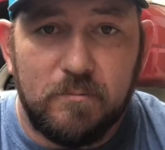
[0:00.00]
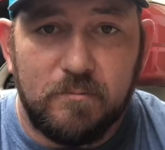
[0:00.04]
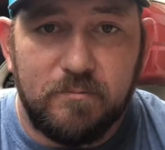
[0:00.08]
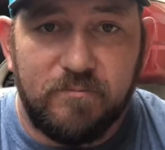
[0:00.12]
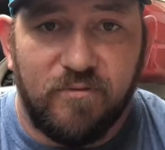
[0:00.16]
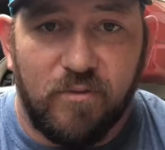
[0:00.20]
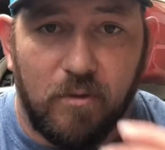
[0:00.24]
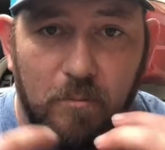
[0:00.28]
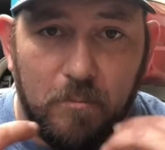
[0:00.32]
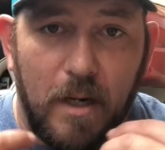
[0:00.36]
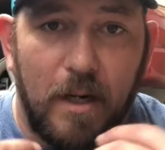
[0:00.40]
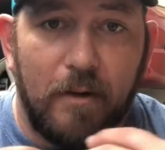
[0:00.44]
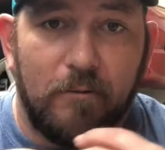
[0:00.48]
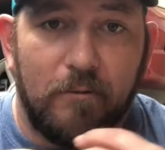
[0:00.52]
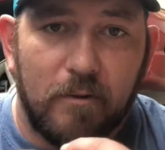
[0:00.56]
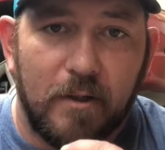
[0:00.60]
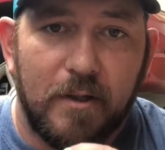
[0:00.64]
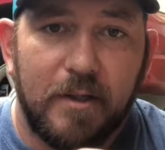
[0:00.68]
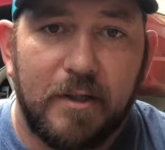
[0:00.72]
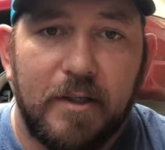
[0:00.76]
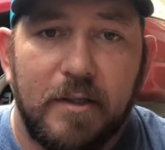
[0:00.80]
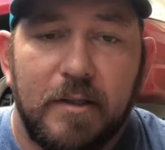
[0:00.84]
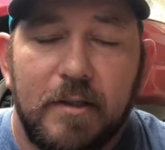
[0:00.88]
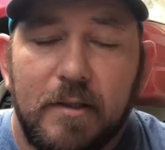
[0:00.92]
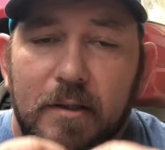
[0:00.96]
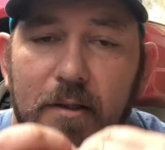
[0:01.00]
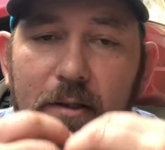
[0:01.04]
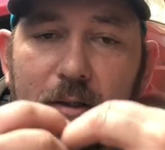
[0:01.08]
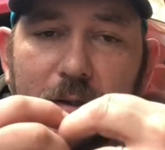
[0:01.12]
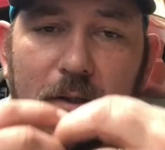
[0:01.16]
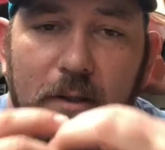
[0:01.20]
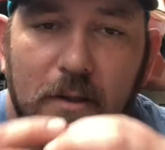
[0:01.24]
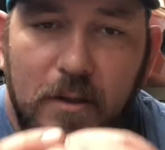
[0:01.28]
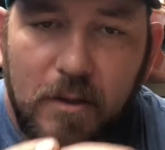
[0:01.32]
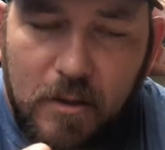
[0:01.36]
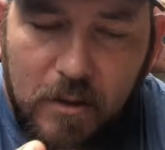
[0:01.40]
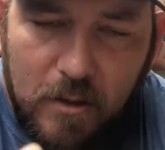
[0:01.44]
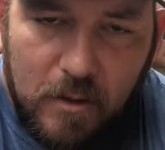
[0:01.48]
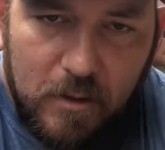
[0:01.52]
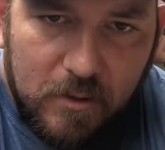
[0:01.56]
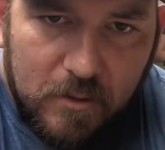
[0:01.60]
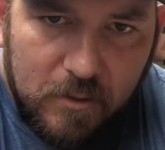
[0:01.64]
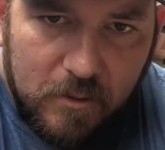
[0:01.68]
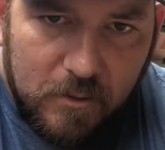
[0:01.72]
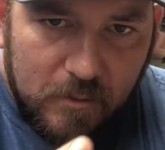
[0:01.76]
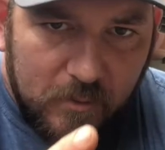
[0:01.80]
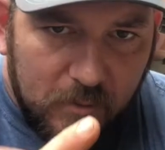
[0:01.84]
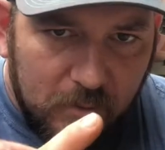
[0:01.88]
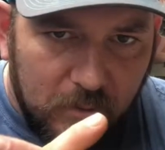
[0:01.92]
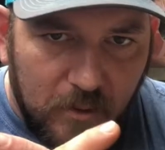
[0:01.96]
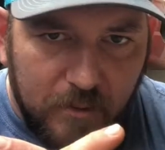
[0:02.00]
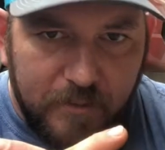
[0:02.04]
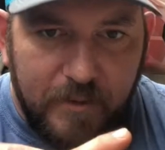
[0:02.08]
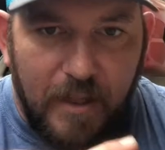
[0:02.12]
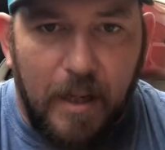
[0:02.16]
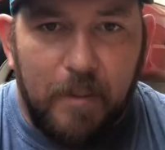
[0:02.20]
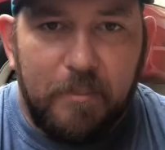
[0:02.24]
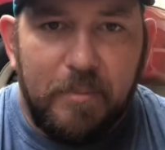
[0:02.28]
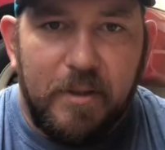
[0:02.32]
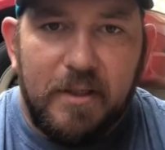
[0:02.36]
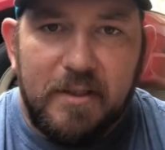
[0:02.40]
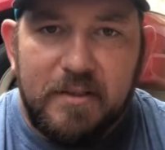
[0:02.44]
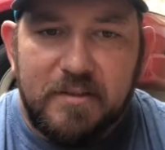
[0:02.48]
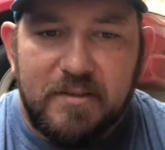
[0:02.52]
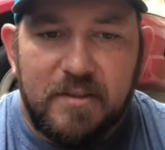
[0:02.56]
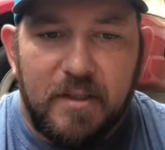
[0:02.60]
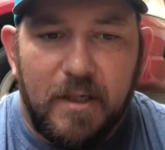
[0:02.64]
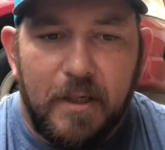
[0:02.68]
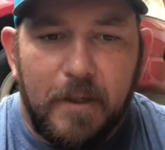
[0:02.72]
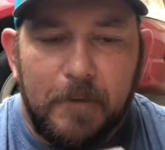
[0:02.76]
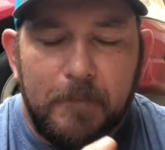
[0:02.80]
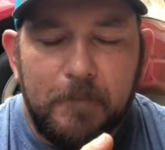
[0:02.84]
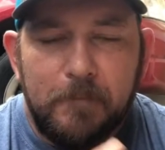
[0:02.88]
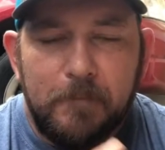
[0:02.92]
for my rig. That being said,